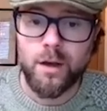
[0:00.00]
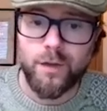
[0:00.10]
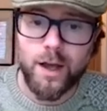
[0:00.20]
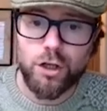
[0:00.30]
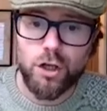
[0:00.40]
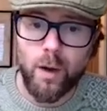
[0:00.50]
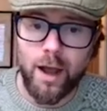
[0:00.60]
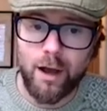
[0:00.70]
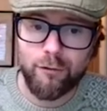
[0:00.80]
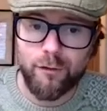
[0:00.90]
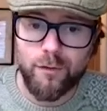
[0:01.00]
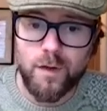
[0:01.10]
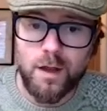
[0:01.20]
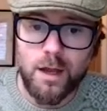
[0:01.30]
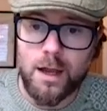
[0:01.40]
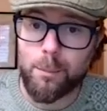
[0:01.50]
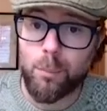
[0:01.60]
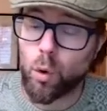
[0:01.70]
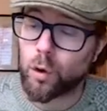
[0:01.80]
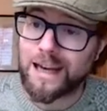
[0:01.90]
Then you have the
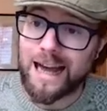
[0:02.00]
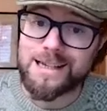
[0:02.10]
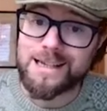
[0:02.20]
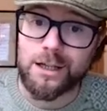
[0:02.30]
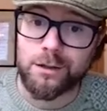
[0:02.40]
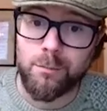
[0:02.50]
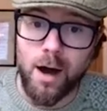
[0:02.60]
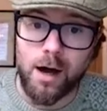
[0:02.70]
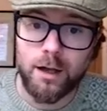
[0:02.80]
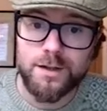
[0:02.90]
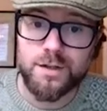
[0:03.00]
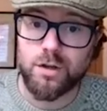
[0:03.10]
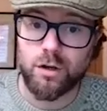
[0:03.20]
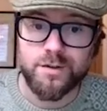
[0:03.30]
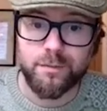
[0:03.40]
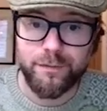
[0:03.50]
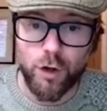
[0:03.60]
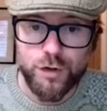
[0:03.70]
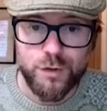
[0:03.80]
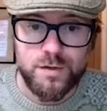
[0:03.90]
Portlandian marls, and you've got some
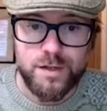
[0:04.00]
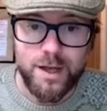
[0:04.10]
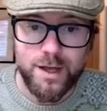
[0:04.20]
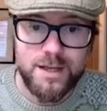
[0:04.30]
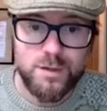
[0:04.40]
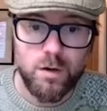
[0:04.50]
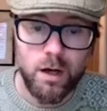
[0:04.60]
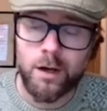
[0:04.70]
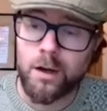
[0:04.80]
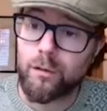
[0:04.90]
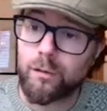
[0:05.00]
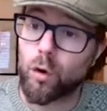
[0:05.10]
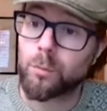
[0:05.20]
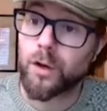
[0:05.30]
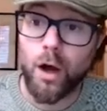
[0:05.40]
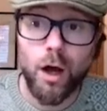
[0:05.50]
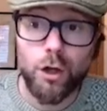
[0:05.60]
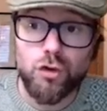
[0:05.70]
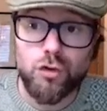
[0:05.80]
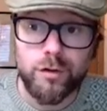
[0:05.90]
fossils there. These were formed one
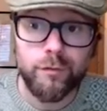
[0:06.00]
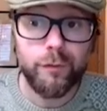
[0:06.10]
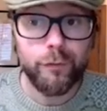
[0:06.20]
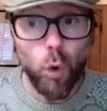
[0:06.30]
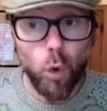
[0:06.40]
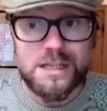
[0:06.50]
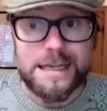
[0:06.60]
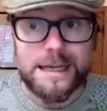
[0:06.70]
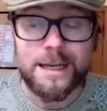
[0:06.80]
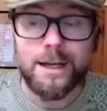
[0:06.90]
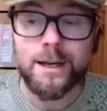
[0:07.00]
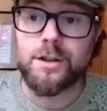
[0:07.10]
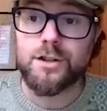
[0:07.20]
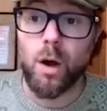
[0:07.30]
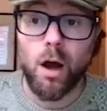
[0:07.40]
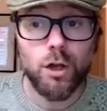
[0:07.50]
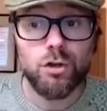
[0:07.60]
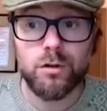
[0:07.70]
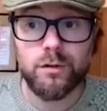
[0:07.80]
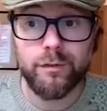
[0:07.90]
hundred forty to one
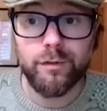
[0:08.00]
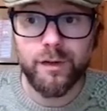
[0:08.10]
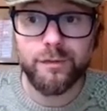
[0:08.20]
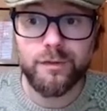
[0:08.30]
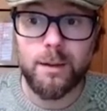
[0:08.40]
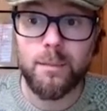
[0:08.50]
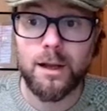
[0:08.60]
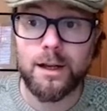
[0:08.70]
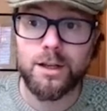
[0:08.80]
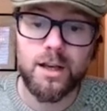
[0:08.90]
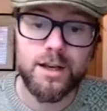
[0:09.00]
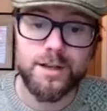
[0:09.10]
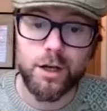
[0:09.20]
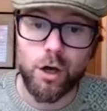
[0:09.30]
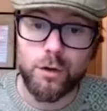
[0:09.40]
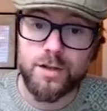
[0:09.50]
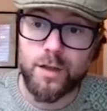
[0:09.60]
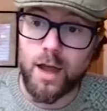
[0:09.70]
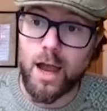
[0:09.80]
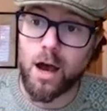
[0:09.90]
hundred fifty million years ago.
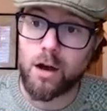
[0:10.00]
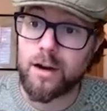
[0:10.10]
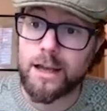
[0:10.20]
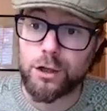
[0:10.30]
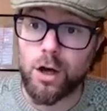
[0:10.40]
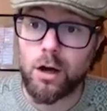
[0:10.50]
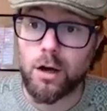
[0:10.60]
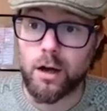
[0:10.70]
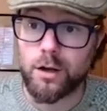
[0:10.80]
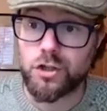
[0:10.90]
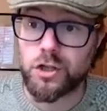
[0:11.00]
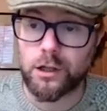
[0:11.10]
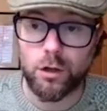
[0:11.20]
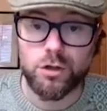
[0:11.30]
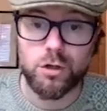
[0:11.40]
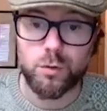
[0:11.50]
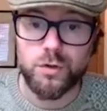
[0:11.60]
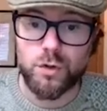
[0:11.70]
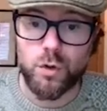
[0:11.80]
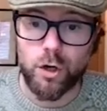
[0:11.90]
So they are a younger geological
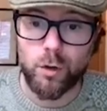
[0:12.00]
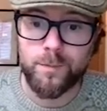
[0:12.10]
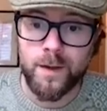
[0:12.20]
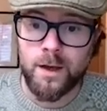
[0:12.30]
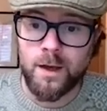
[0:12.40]
soil.